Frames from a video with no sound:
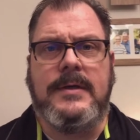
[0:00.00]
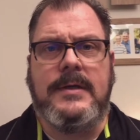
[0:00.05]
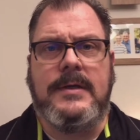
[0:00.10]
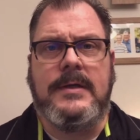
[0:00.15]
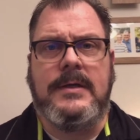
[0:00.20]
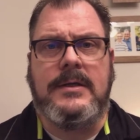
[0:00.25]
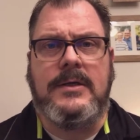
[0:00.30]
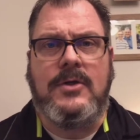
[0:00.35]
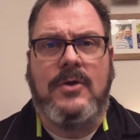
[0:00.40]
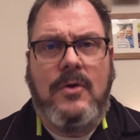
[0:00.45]

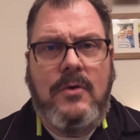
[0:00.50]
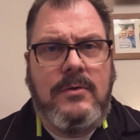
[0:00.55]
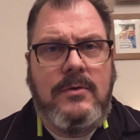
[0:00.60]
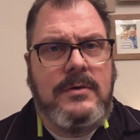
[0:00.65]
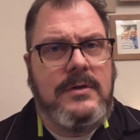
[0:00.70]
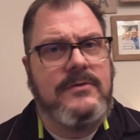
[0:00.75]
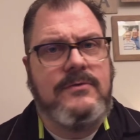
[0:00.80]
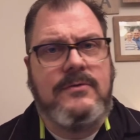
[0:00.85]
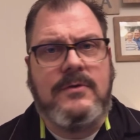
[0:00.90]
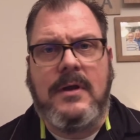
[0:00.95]

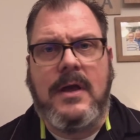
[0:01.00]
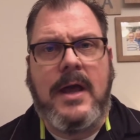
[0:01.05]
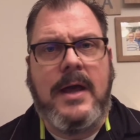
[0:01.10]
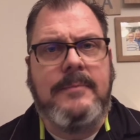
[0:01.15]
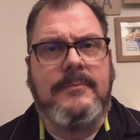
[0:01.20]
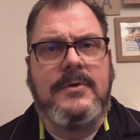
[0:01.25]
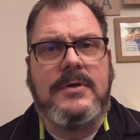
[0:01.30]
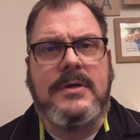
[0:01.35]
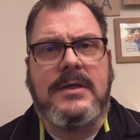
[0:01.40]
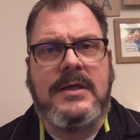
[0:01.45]
listen,
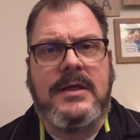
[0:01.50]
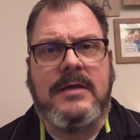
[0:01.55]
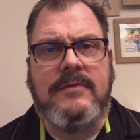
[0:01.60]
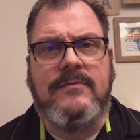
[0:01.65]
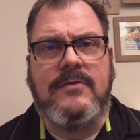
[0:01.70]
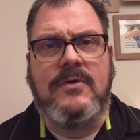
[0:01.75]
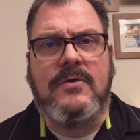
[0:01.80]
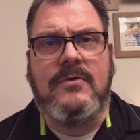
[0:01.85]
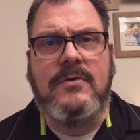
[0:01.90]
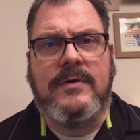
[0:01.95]
I'm going to give
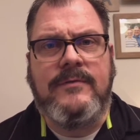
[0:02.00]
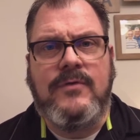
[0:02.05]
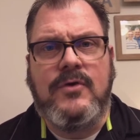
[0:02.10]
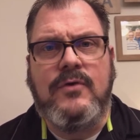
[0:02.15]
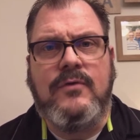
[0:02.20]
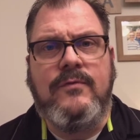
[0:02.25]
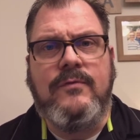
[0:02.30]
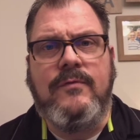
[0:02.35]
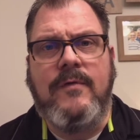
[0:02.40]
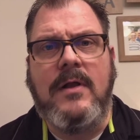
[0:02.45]
you, if
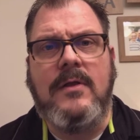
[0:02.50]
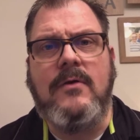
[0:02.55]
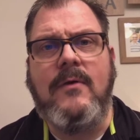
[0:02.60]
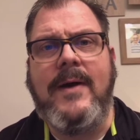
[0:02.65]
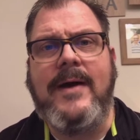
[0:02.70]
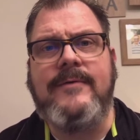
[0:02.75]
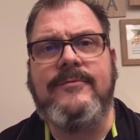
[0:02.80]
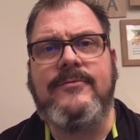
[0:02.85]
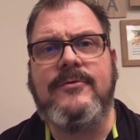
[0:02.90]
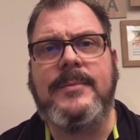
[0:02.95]
you follow
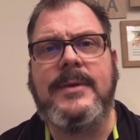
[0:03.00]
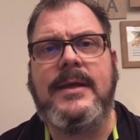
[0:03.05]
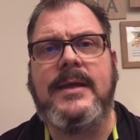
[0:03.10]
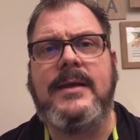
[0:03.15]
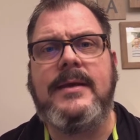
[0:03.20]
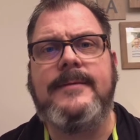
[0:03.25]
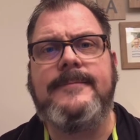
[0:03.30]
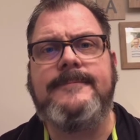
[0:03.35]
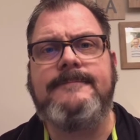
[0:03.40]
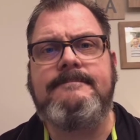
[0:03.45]
after
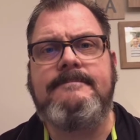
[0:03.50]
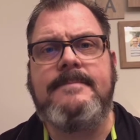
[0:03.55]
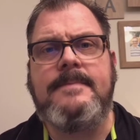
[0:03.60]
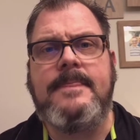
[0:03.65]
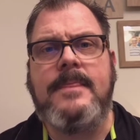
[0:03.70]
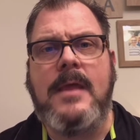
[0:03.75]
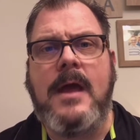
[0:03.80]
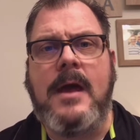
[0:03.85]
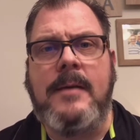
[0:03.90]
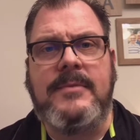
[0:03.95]
me,
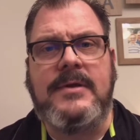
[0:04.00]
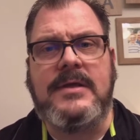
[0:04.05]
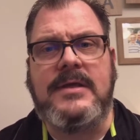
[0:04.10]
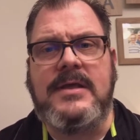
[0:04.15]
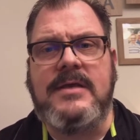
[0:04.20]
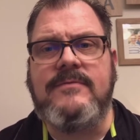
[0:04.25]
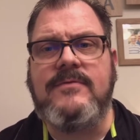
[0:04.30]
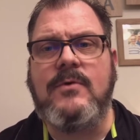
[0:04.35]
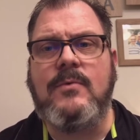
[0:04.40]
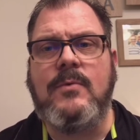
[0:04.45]
I'm going to
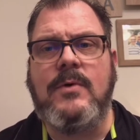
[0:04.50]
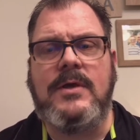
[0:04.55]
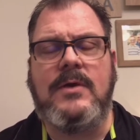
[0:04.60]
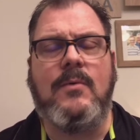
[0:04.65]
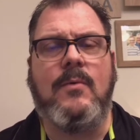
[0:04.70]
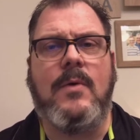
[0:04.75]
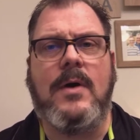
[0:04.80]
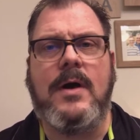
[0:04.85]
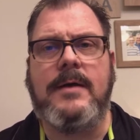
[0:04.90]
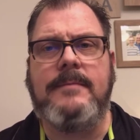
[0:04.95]
give you what you
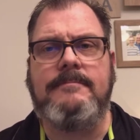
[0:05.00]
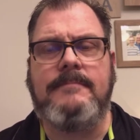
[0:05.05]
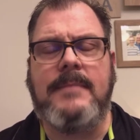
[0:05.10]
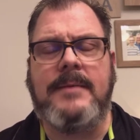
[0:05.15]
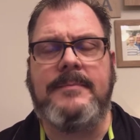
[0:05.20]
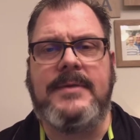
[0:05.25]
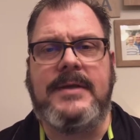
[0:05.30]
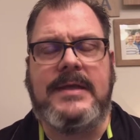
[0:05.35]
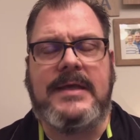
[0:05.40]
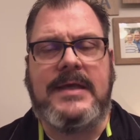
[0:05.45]
want.
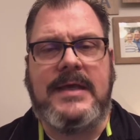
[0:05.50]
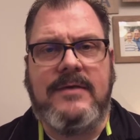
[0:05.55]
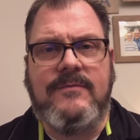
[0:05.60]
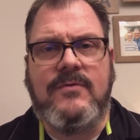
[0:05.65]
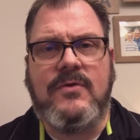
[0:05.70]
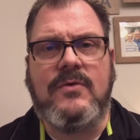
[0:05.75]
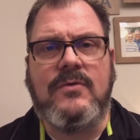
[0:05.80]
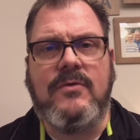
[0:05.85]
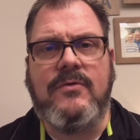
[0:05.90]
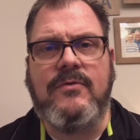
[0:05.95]
I'm going to give
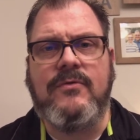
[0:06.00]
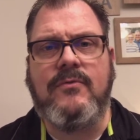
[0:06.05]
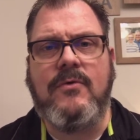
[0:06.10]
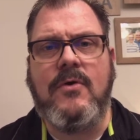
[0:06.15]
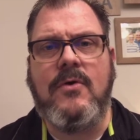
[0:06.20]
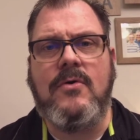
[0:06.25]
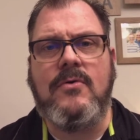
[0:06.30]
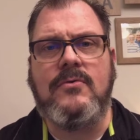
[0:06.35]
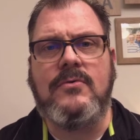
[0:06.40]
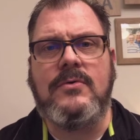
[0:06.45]
you the
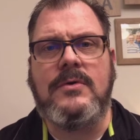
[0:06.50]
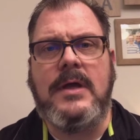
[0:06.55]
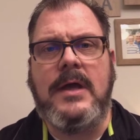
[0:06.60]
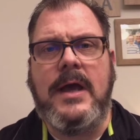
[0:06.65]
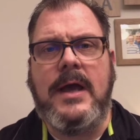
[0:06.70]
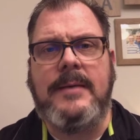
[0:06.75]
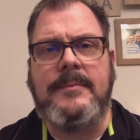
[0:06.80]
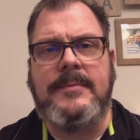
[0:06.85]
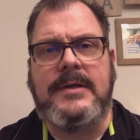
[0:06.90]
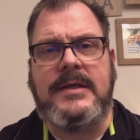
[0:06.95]
throne.
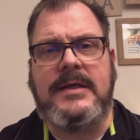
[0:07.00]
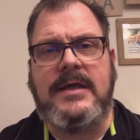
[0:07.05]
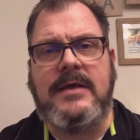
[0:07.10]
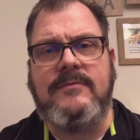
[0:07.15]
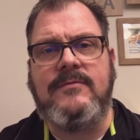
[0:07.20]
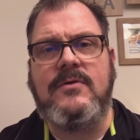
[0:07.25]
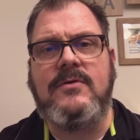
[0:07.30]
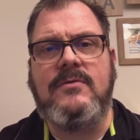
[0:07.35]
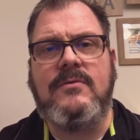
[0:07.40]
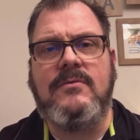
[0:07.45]
I'm going to
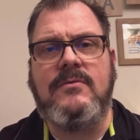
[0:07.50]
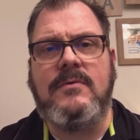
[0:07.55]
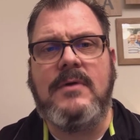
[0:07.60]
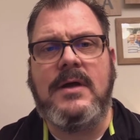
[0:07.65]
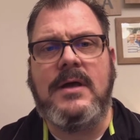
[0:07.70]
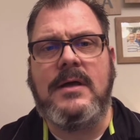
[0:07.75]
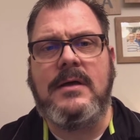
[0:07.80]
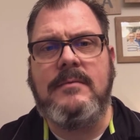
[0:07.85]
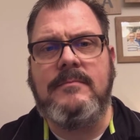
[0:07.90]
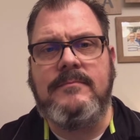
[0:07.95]
give you
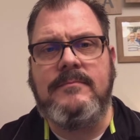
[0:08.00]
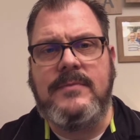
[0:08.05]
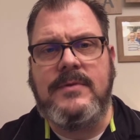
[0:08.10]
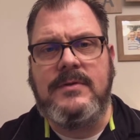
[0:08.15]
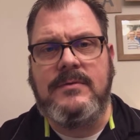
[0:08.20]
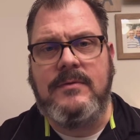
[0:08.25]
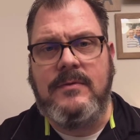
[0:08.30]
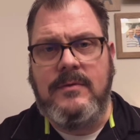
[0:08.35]
the